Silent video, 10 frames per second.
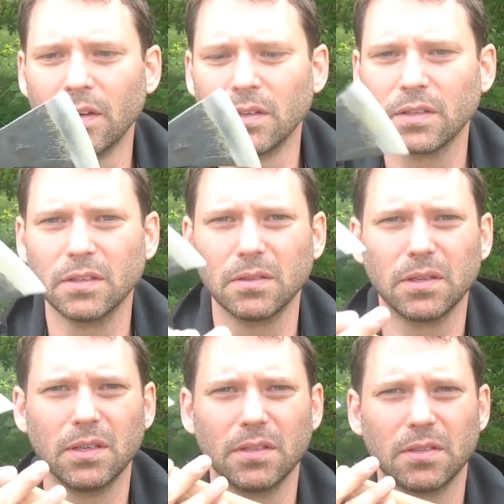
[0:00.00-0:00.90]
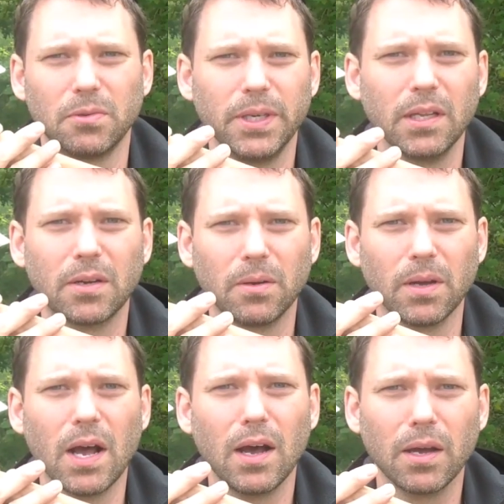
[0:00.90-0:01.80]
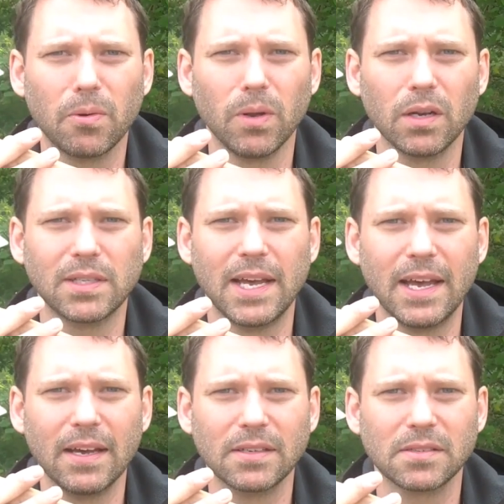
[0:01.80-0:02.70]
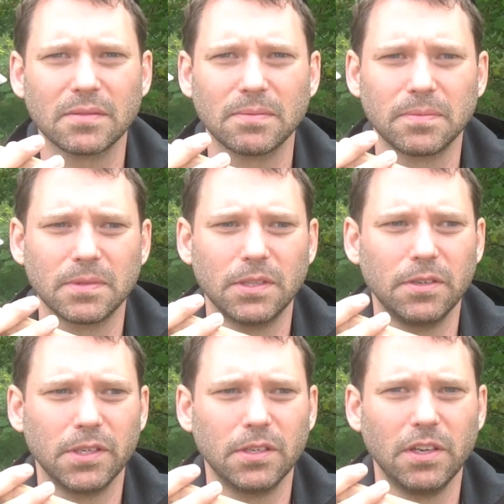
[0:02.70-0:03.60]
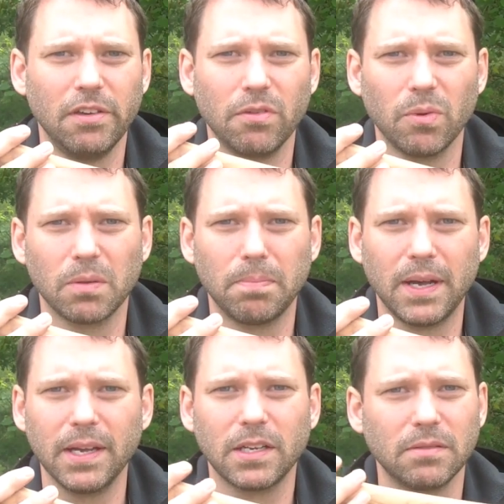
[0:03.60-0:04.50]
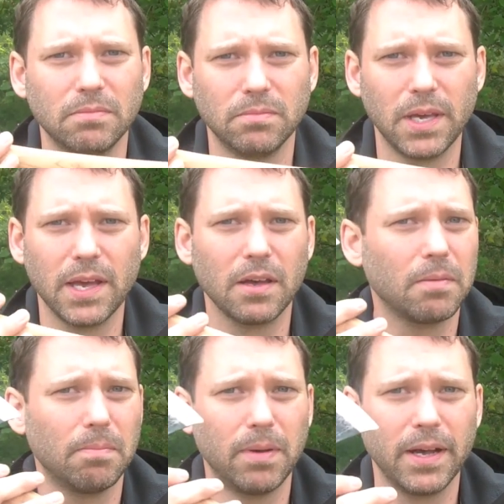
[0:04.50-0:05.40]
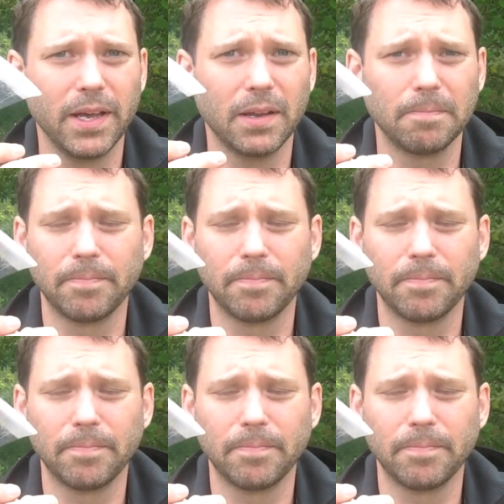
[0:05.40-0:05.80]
So it's a really high quality axe. If you want to buy it, yeah, buy it.